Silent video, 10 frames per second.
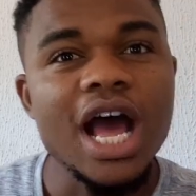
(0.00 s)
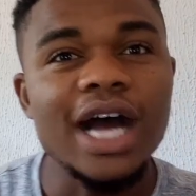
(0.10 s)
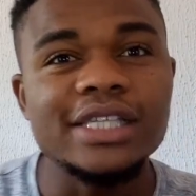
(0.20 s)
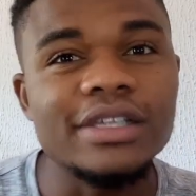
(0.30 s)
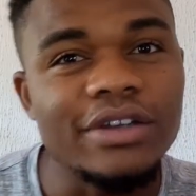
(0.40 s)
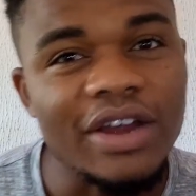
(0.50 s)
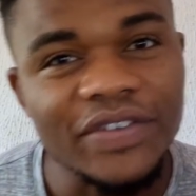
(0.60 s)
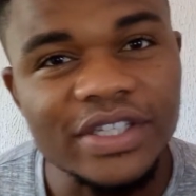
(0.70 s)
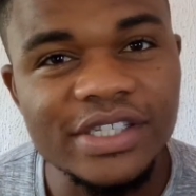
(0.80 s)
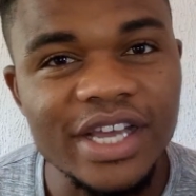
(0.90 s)
as a
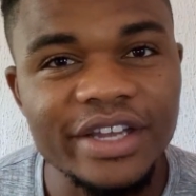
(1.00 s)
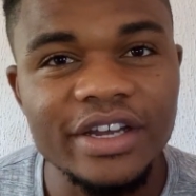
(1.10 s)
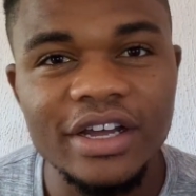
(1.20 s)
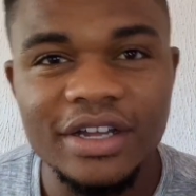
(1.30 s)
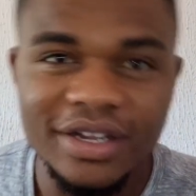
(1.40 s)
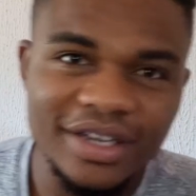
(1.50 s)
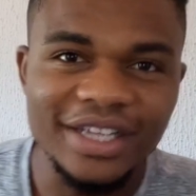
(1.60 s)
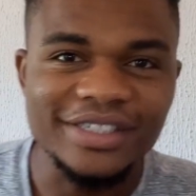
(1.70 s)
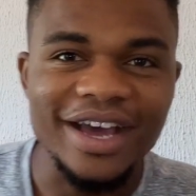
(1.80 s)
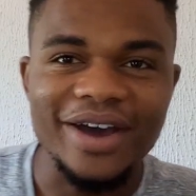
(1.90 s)
graphic designer.
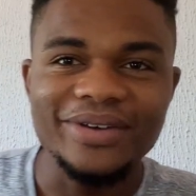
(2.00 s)
Let's go.